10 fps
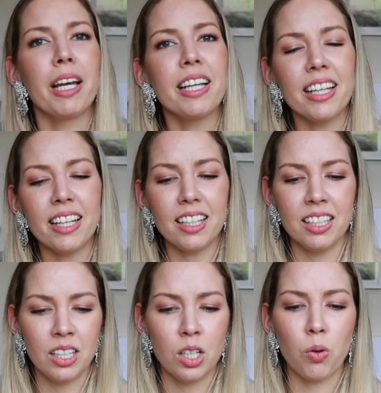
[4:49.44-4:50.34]
pinky,
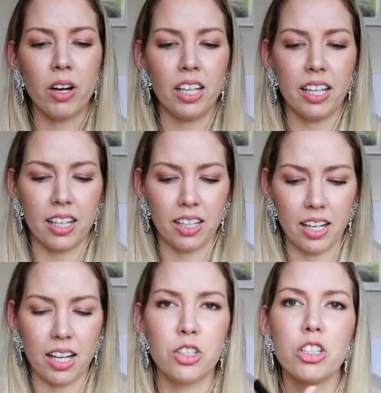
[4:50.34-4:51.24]
quite like
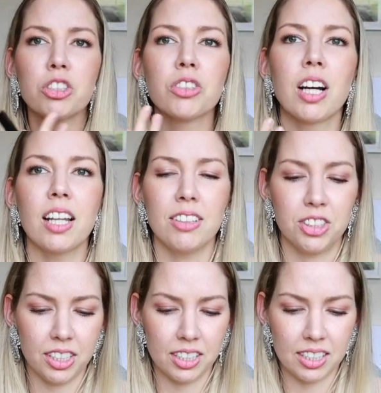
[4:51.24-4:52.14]
a neutral color,
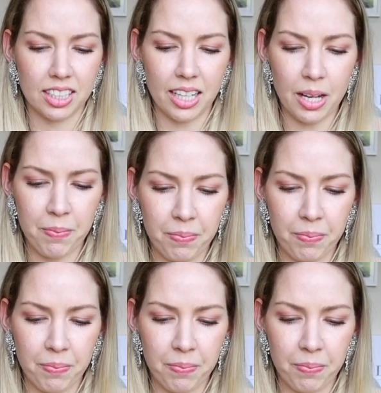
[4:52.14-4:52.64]
as you can see.